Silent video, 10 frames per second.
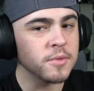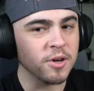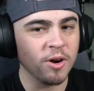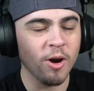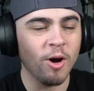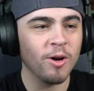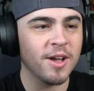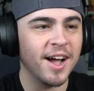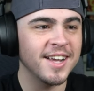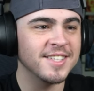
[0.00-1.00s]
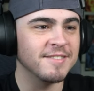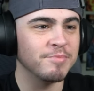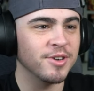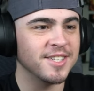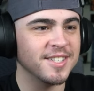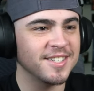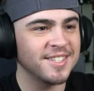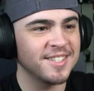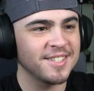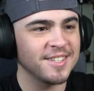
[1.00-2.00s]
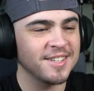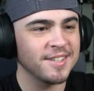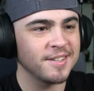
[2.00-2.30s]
There are all kinds of prisons.